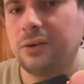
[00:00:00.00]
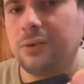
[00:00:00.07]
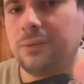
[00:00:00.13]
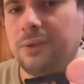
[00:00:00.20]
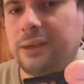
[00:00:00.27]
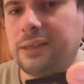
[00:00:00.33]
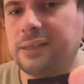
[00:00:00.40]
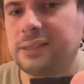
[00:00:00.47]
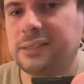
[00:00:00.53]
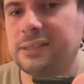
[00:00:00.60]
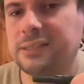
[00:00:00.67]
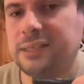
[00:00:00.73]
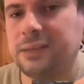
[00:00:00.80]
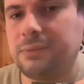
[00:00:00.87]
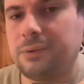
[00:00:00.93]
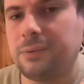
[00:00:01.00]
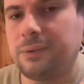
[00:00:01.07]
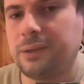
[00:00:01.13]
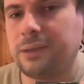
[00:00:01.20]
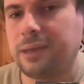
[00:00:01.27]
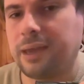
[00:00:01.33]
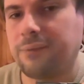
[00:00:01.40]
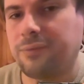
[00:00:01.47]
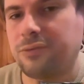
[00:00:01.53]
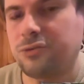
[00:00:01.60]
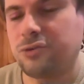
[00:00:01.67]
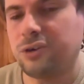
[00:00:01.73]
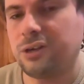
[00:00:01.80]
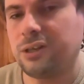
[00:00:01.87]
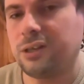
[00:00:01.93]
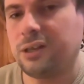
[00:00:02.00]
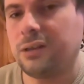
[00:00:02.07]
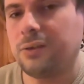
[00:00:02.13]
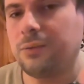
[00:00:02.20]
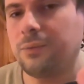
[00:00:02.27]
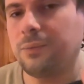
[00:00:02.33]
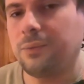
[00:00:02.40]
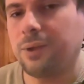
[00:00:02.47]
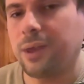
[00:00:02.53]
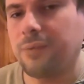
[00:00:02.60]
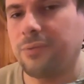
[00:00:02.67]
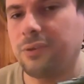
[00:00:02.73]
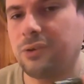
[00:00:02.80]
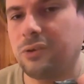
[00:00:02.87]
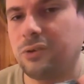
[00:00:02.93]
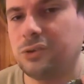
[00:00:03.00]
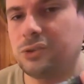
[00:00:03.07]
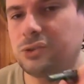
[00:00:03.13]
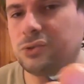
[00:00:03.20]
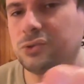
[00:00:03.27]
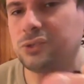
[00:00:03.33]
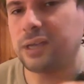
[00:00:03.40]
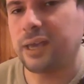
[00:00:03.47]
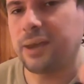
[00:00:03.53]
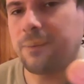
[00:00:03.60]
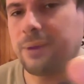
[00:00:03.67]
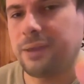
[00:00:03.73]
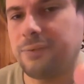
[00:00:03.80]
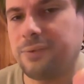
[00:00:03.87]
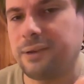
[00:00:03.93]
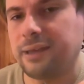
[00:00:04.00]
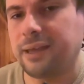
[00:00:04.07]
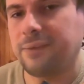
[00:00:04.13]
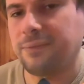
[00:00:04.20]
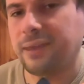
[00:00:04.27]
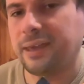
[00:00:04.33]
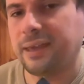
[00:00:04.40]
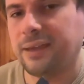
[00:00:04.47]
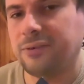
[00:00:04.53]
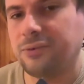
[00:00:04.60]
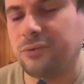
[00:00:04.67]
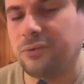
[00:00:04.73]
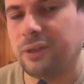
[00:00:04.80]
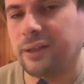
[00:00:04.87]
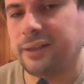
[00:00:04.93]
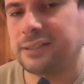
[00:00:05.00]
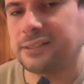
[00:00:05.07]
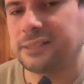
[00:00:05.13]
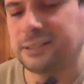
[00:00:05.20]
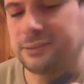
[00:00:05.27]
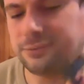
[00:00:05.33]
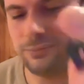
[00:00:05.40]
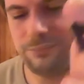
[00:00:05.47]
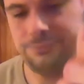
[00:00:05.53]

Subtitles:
We can see where we have the trigger, we have the nozzles, and we even have the handle like so.